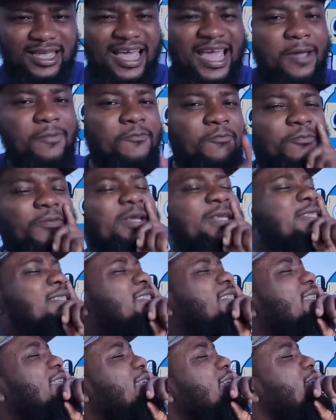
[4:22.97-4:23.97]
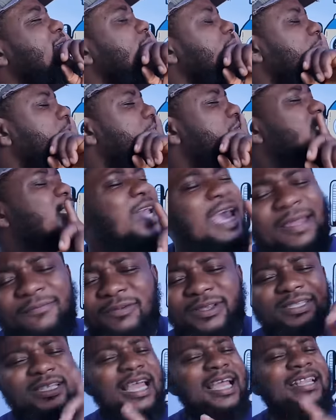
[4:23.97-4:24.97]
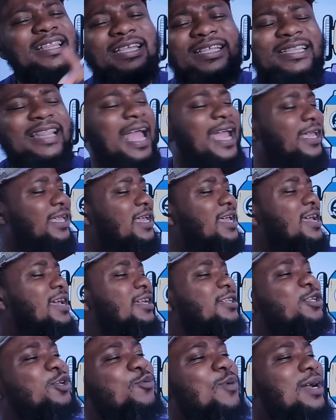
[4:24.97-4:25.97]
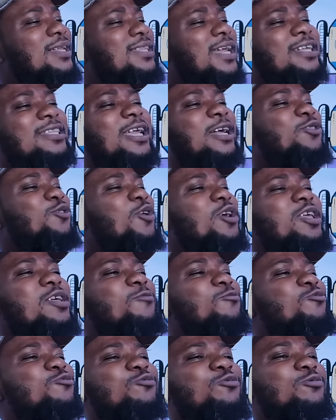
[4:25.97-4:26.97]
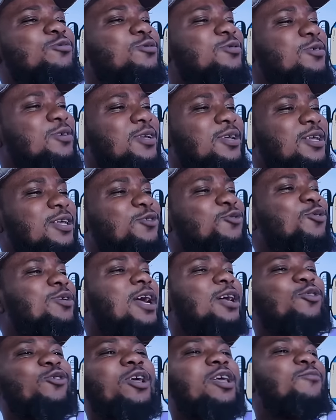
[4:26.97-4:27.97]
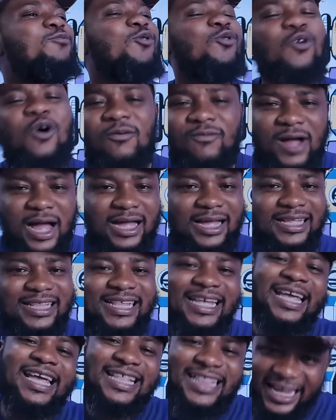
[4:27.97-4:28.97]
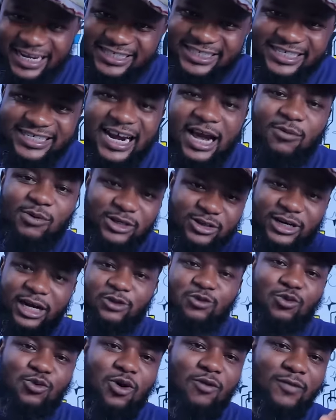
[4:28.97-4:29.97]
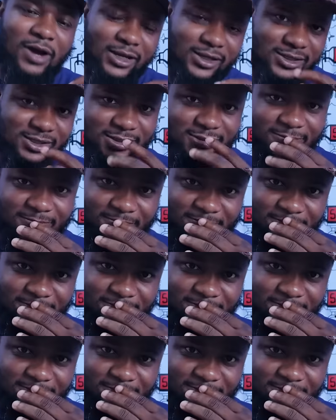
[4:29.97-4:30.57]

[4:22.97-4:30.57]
Everything. Every, every, like the one that are not even, you cannot even cover. In Nigeria, we try to cover it.